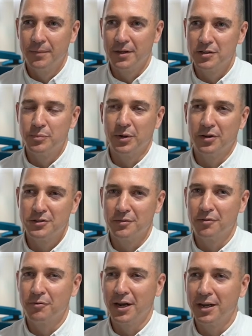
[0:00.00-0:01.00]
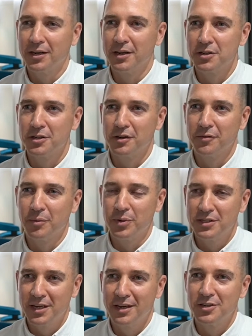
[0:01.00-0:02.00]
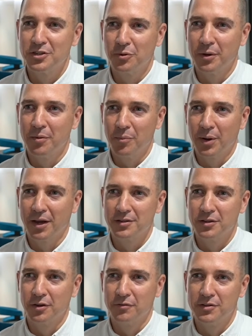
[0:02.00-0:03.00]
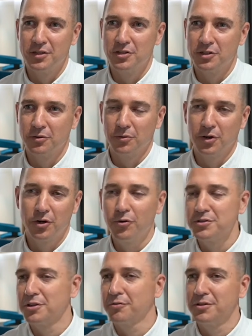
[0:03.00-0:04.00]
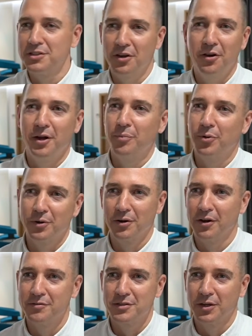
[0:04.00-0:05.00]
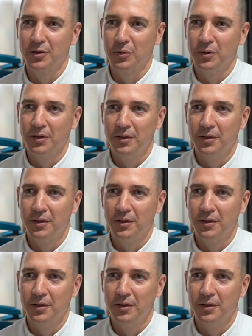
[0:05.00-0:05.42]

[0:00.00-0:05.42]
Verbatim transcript: is because of the recognition of the potential impact of digital across our entire product lifecycle.